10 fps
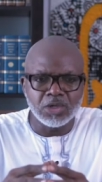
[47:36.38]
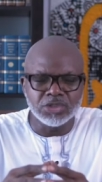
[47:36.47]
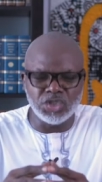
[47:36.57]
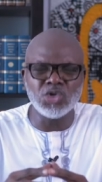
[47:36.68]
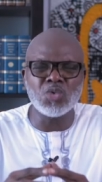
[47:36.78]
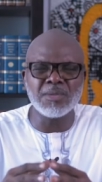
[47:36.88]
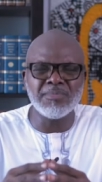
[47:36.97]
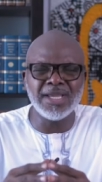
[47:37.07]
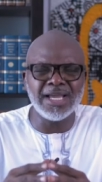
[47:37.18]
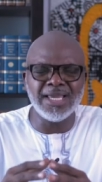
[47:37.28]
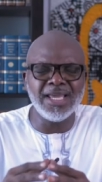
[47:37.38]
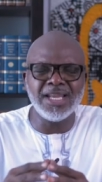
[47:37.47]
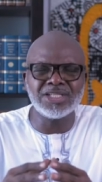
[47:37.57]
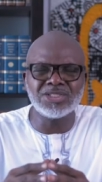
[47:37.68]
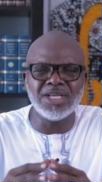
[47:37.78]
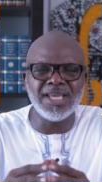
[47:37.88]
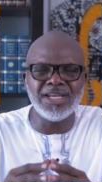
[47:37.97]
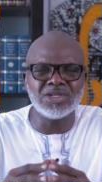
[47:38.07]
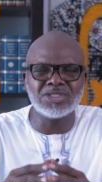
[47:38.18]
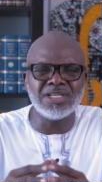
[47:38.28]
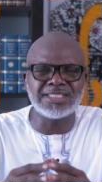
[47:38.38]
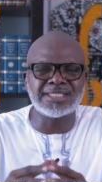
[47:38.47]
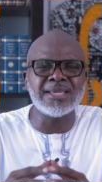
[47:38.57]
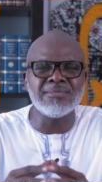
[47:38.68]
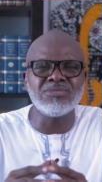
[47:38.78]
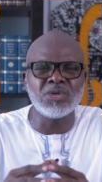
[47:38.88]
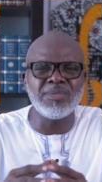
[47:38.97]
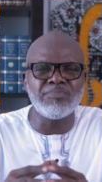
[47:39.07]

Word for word: Do you want me? It, it, is, it doesn't seem to be